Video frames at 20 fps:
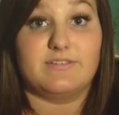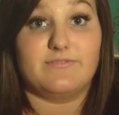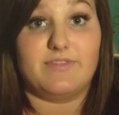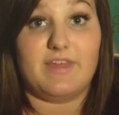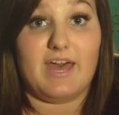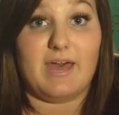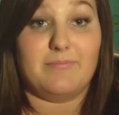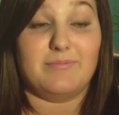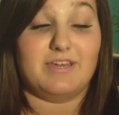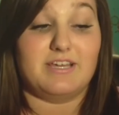of
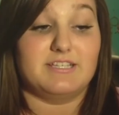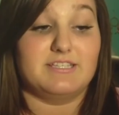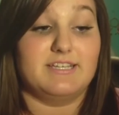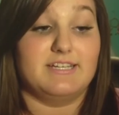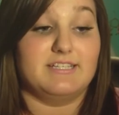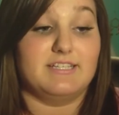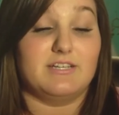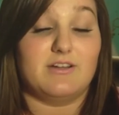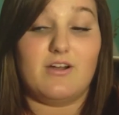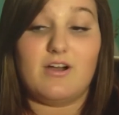that because
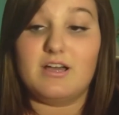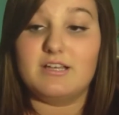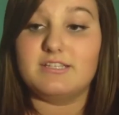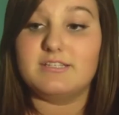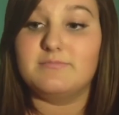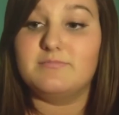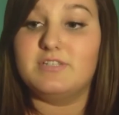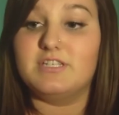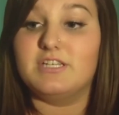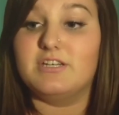that's an
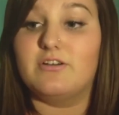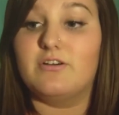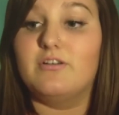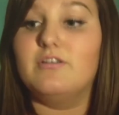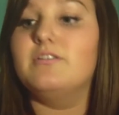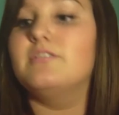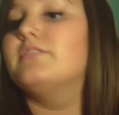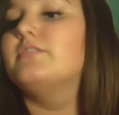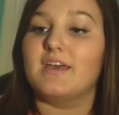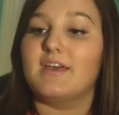awesome
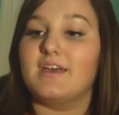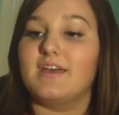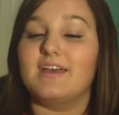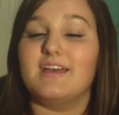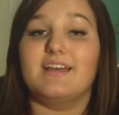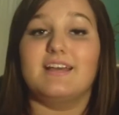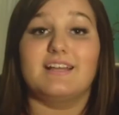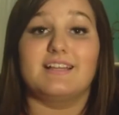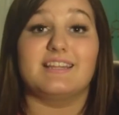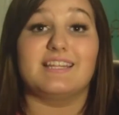deal.
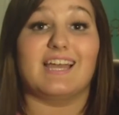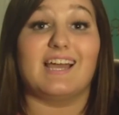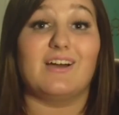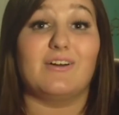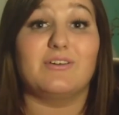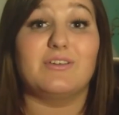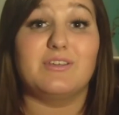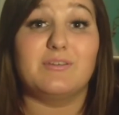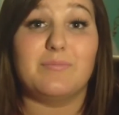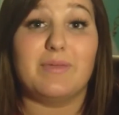
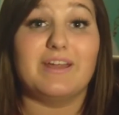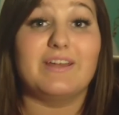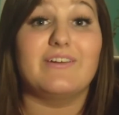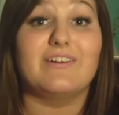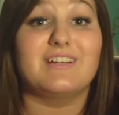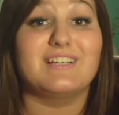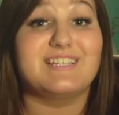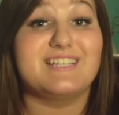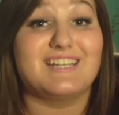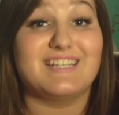Now, you may
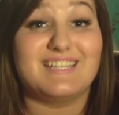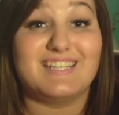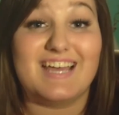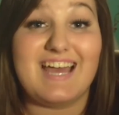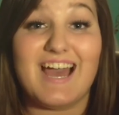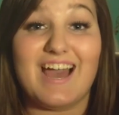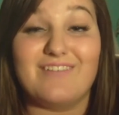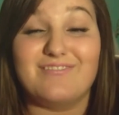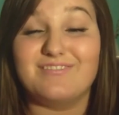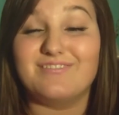notice that
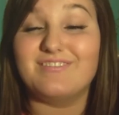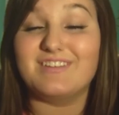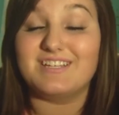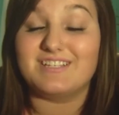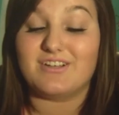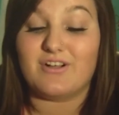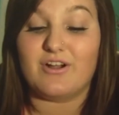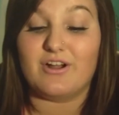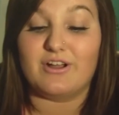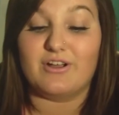half of
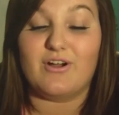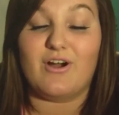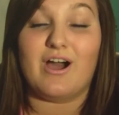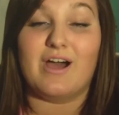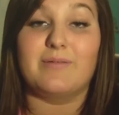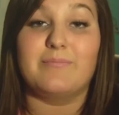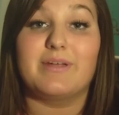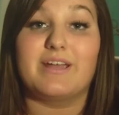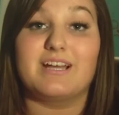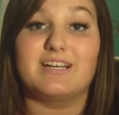these are
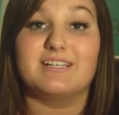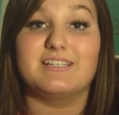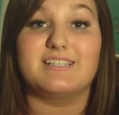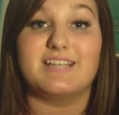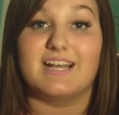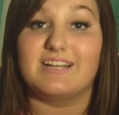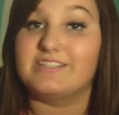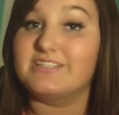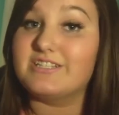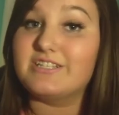gone because
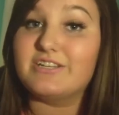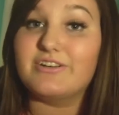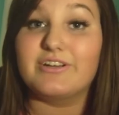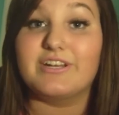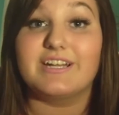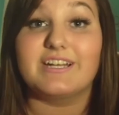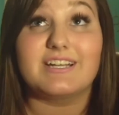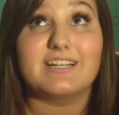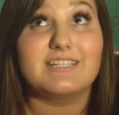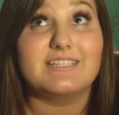I just
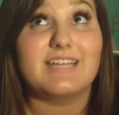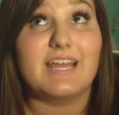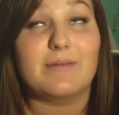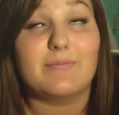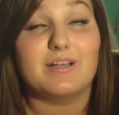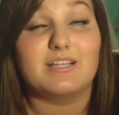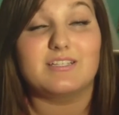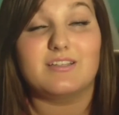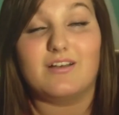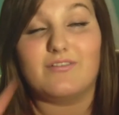couldn't contain
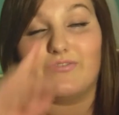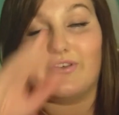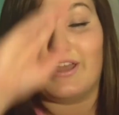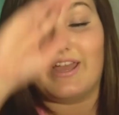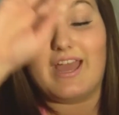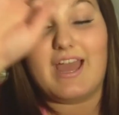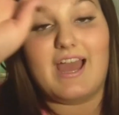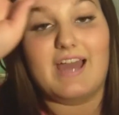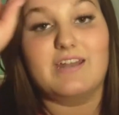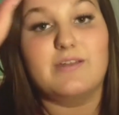myself. I
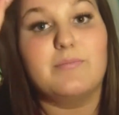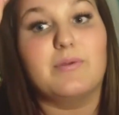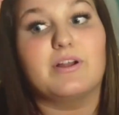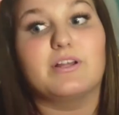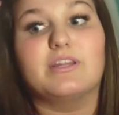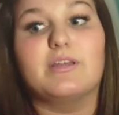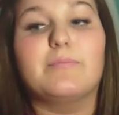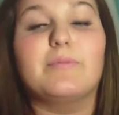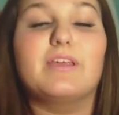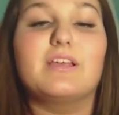had to
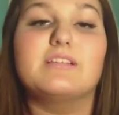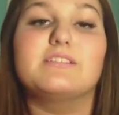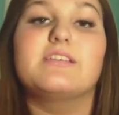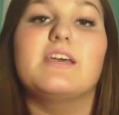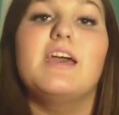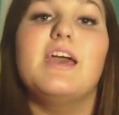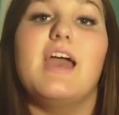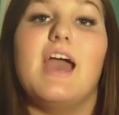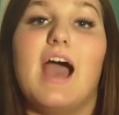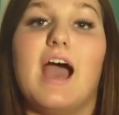burn them because
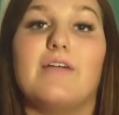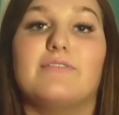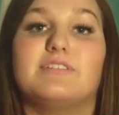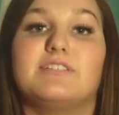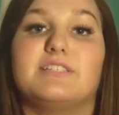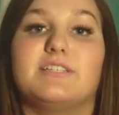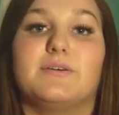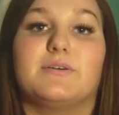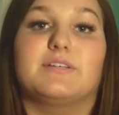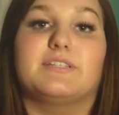I was
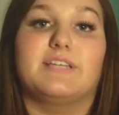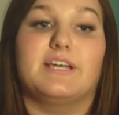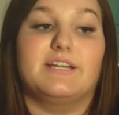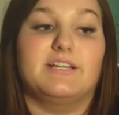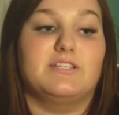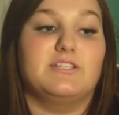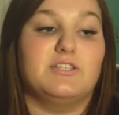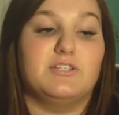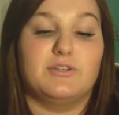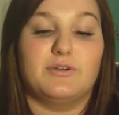so
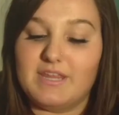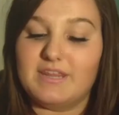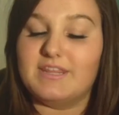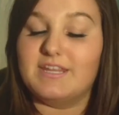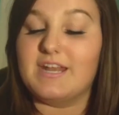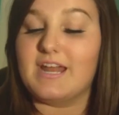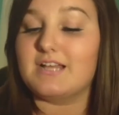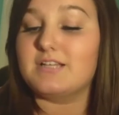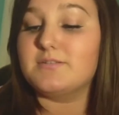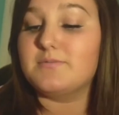excited to. The
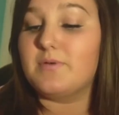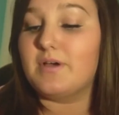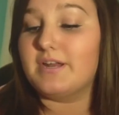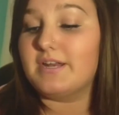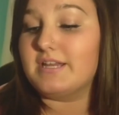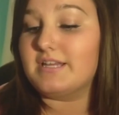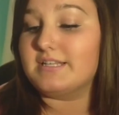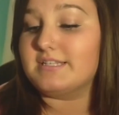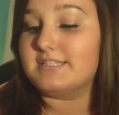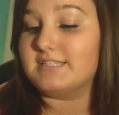next one
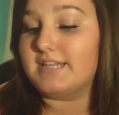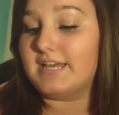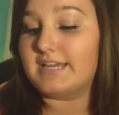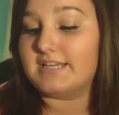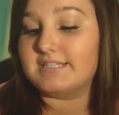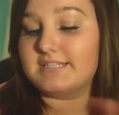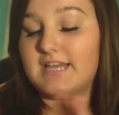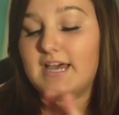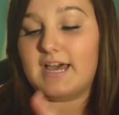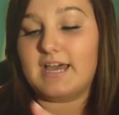is
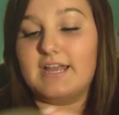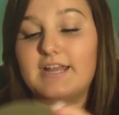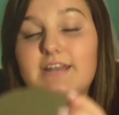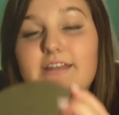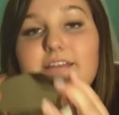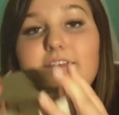Lakeside,